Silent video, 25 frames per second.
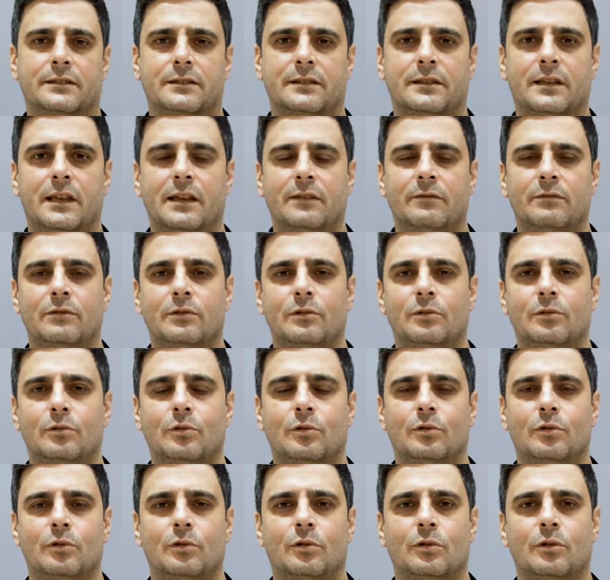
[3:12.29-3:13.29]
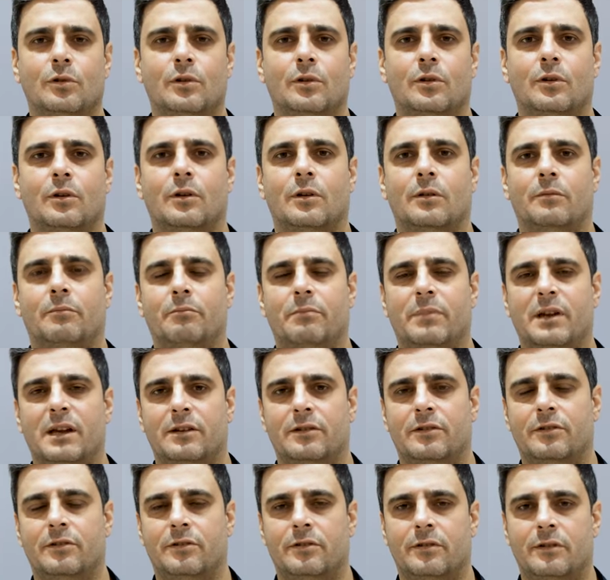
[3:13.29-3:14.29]
they will look
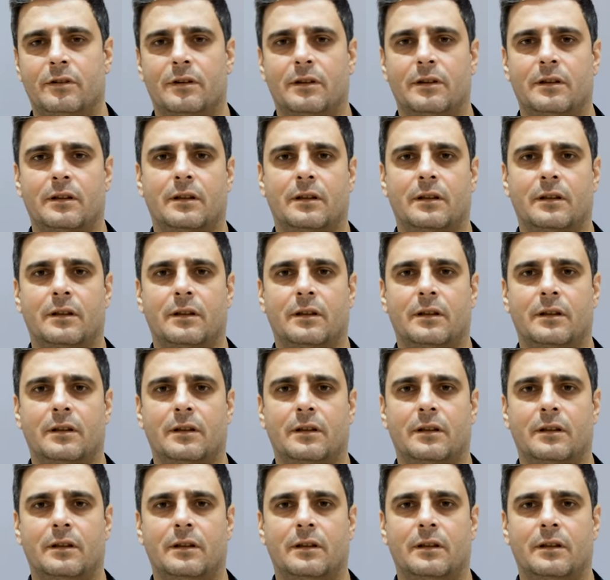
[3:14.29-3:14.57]
better